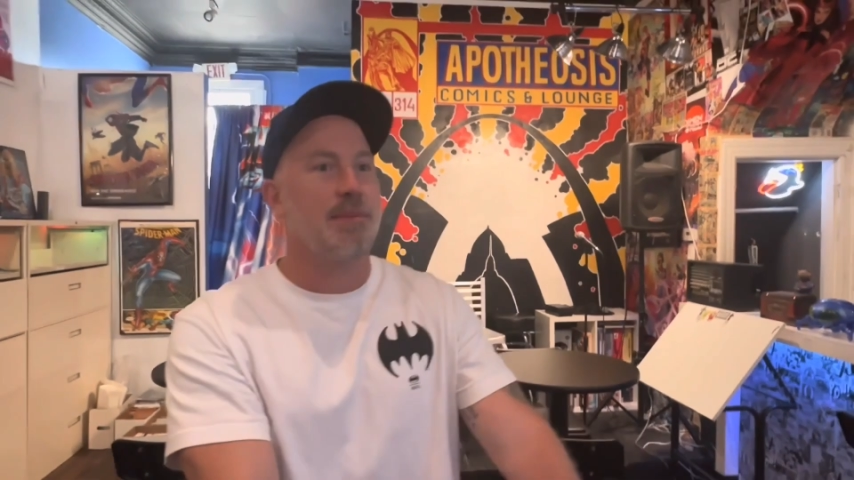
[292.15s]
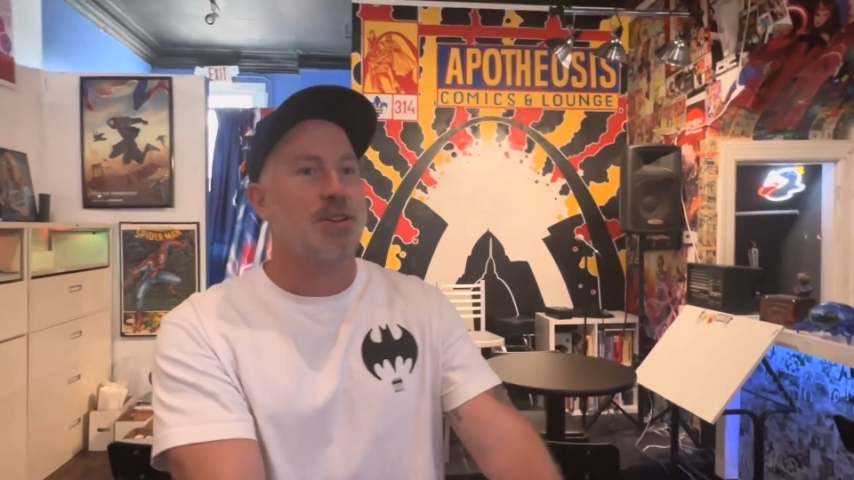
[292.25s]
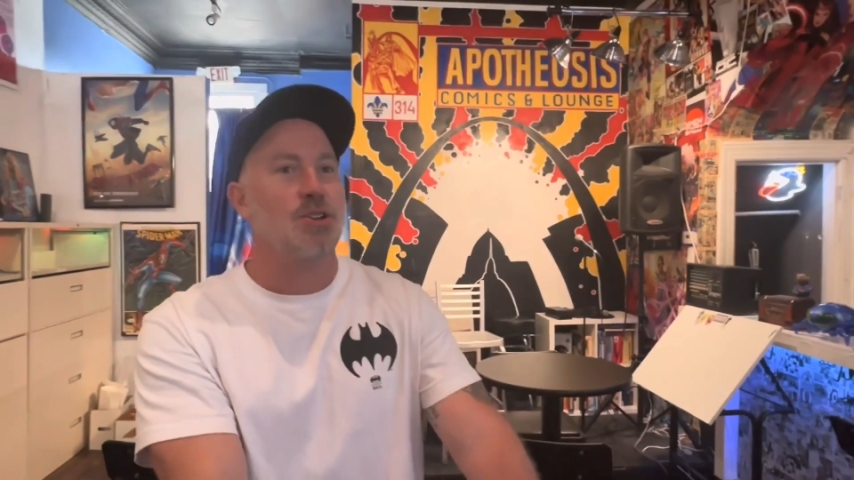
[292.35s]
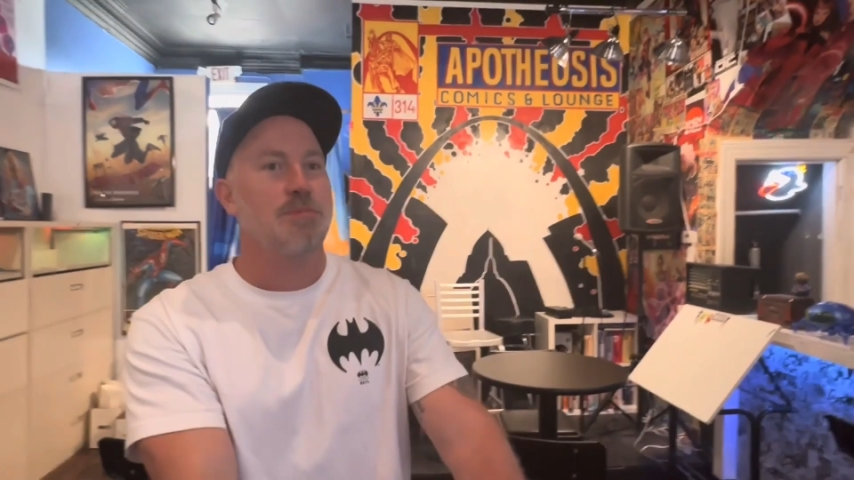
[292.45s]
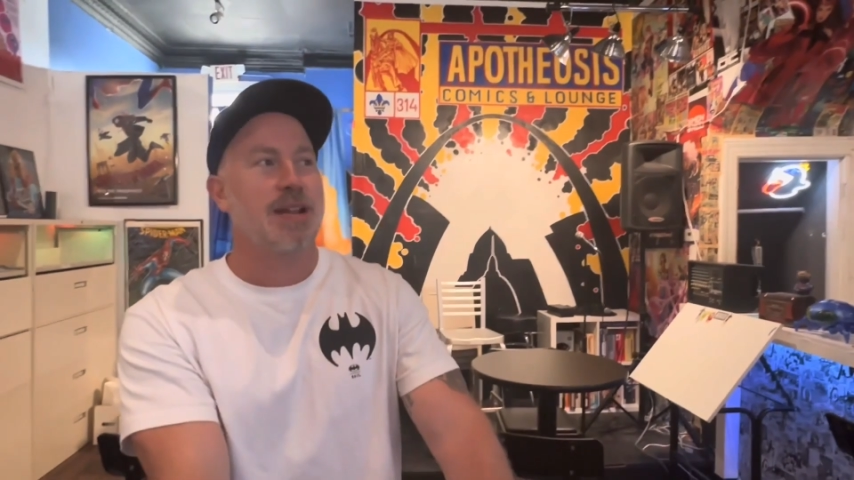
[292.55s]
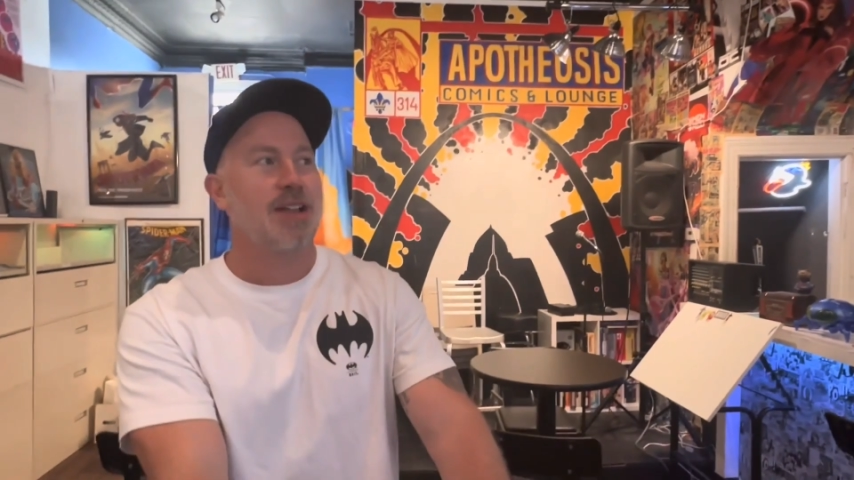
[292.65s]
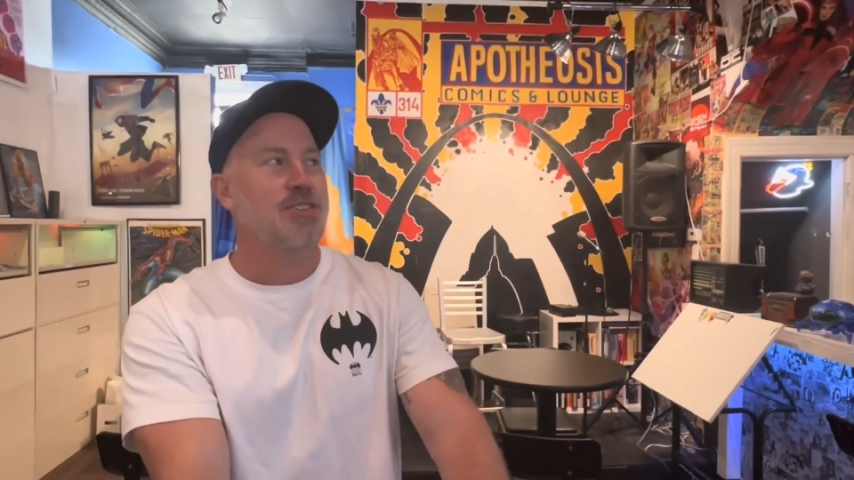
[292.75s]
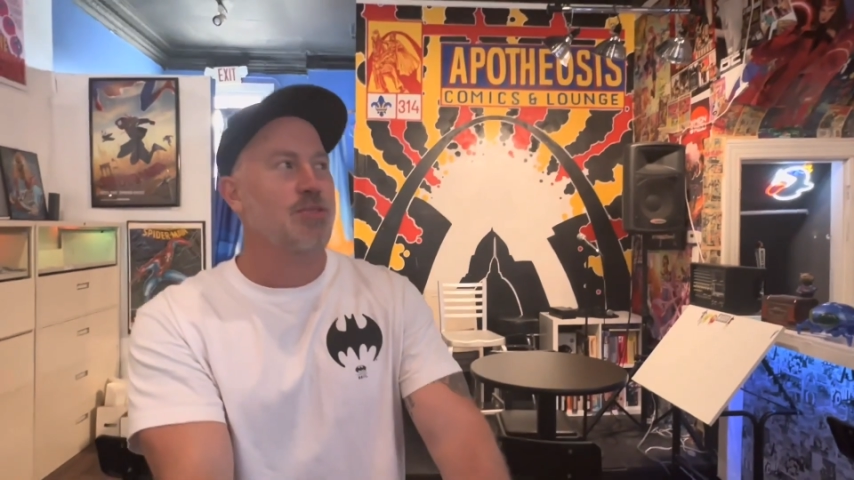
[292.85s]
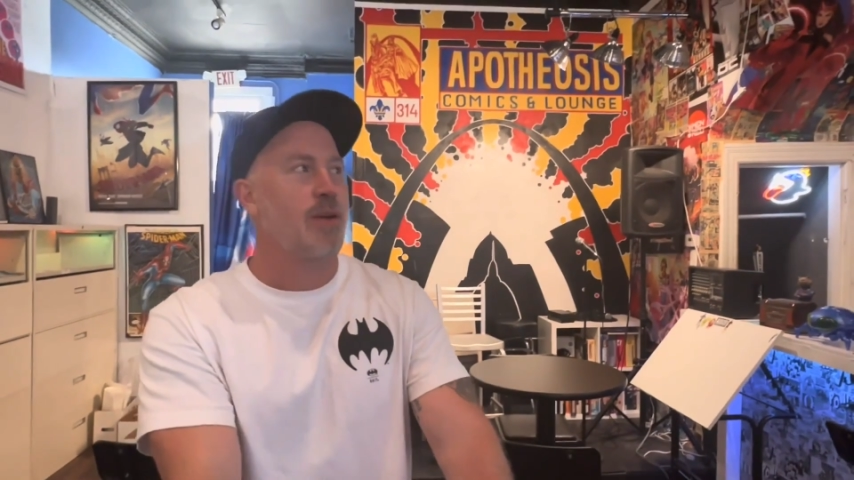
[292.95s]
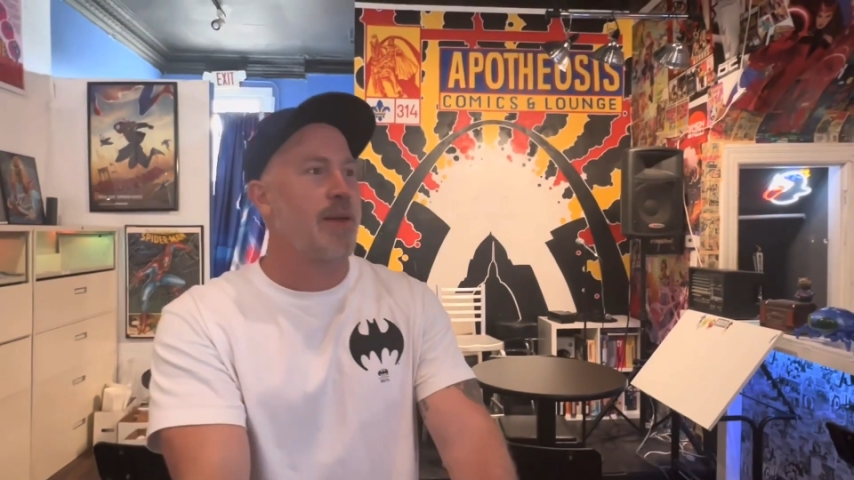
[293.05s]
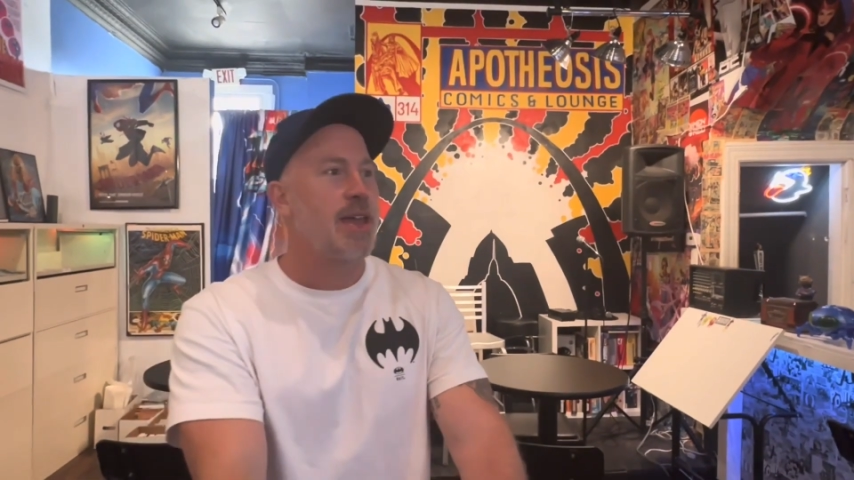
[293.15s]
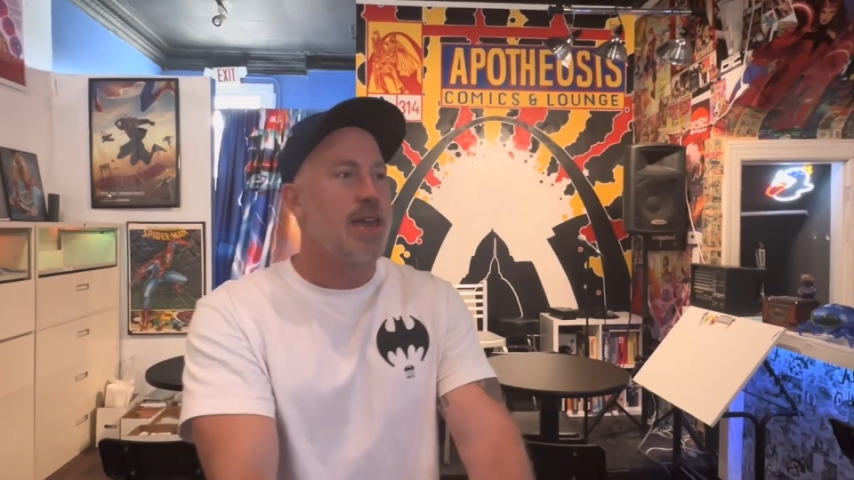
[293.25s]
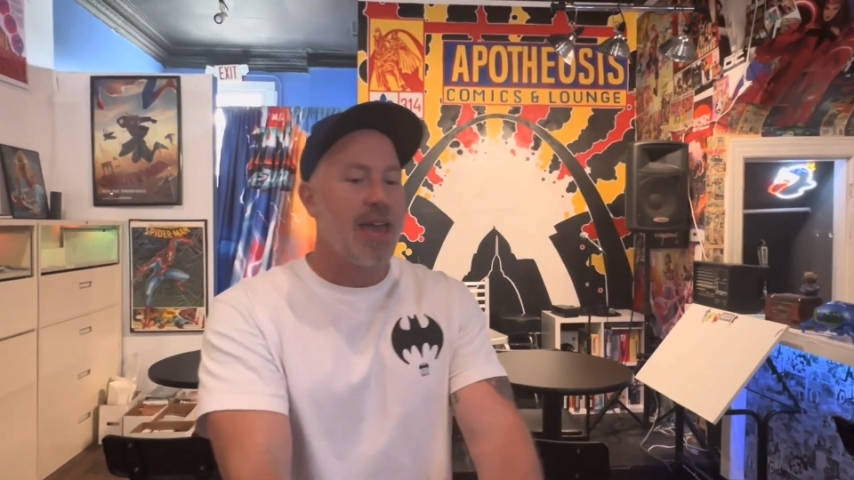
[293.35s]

but you're pronouncing it the right way.